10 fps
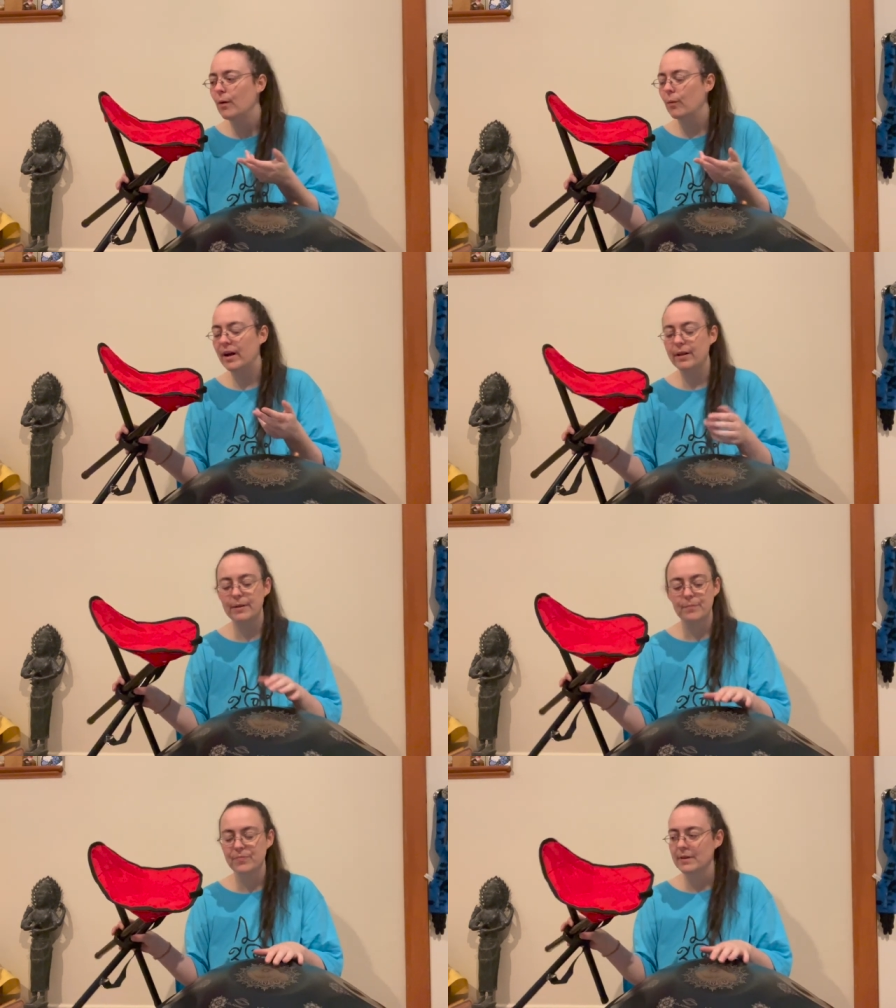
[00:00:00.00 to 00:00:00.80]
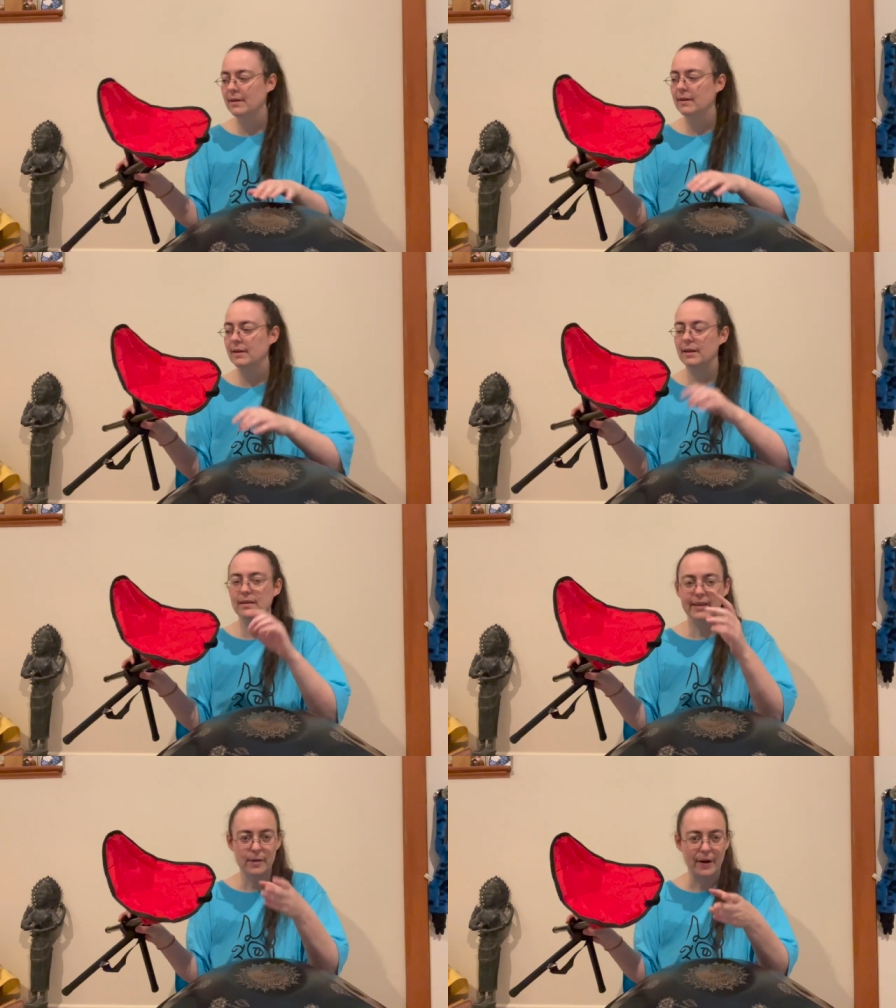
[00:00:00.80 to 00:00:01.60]
well,
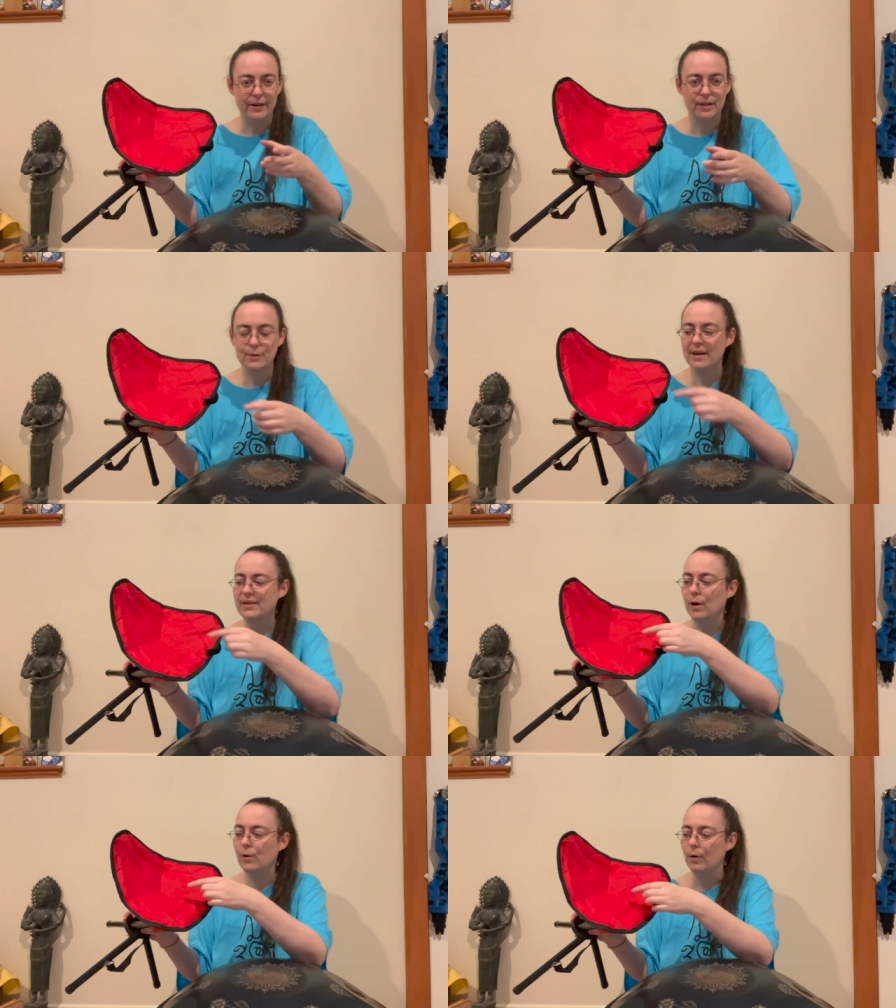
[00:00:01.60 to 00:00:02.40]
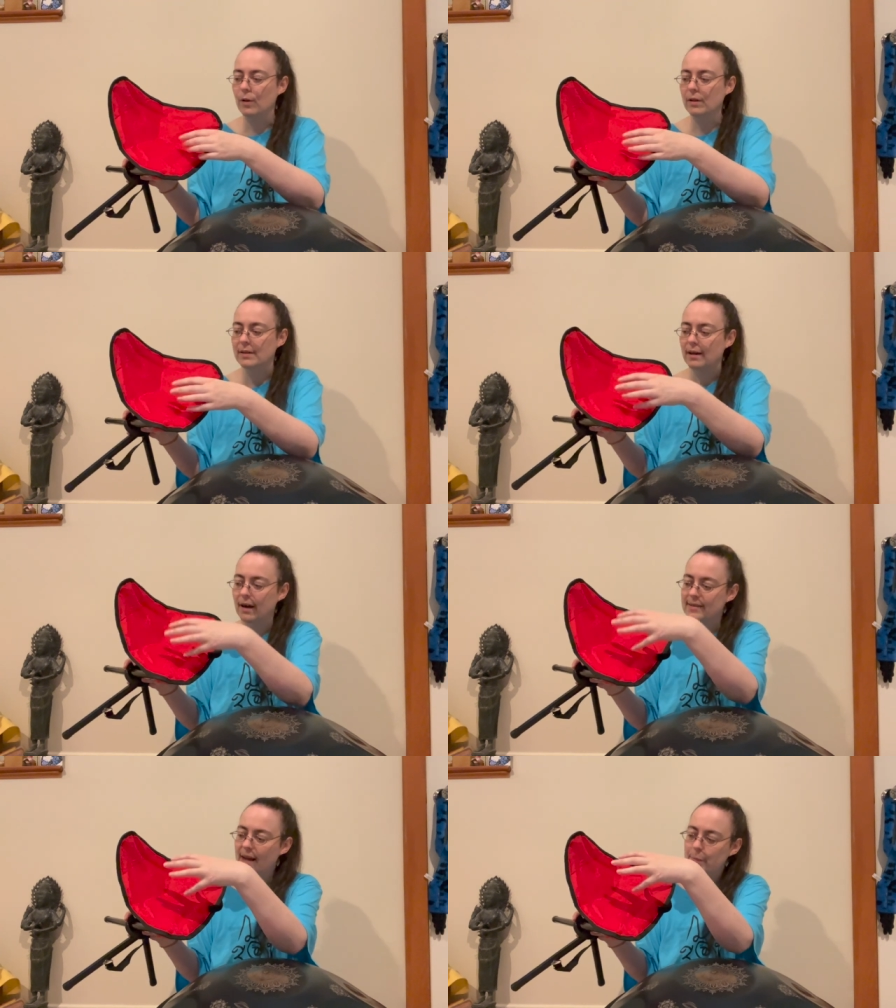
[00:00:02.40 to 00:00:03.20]
think about it. You have a hole
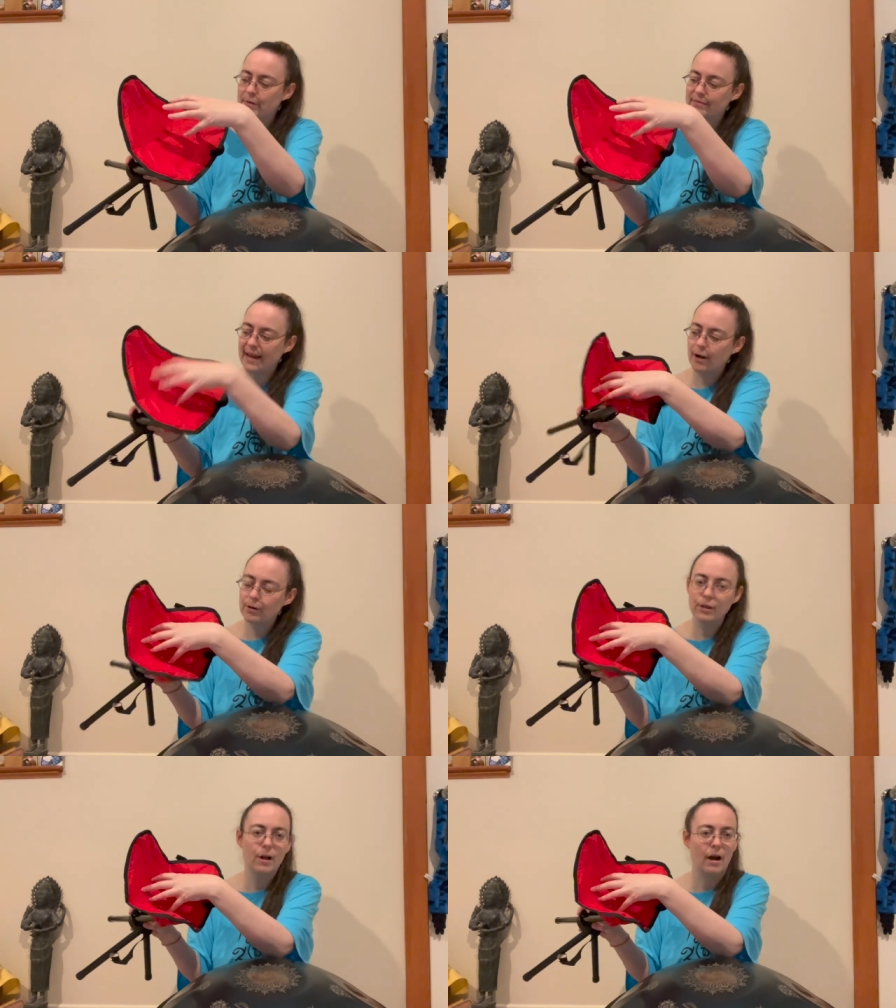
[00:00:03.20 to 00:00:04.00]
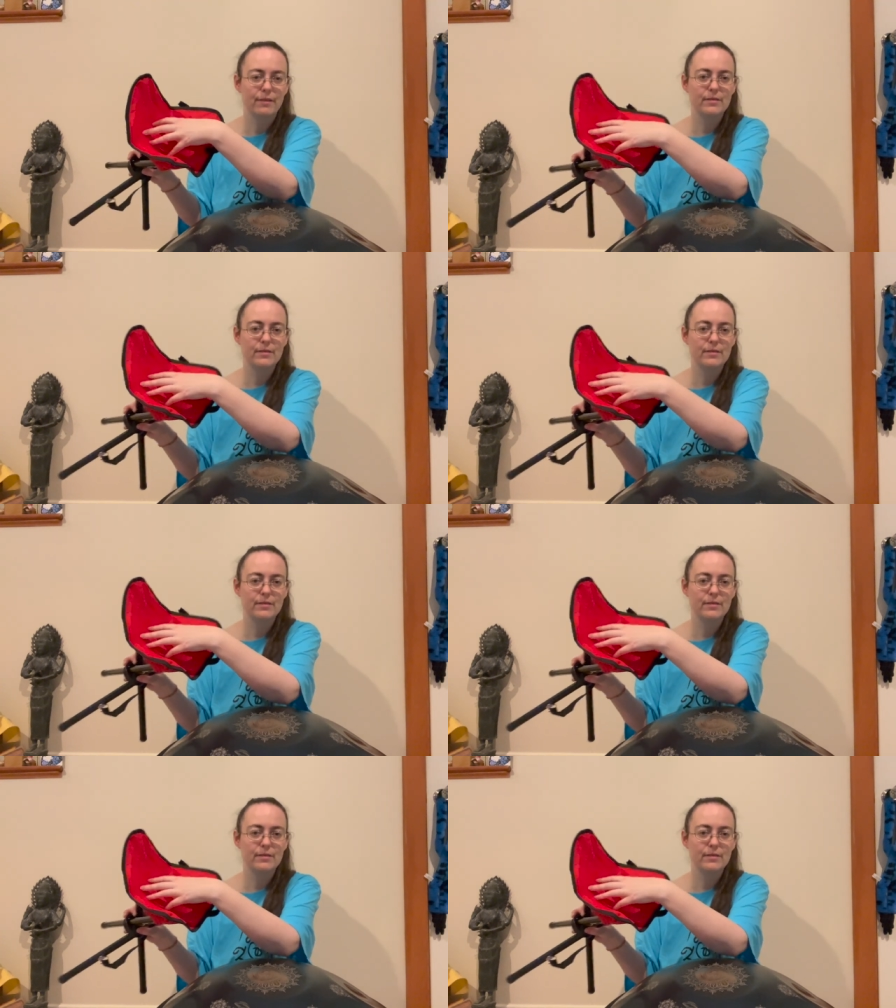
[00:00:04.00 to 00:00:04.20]
on top of now cloth.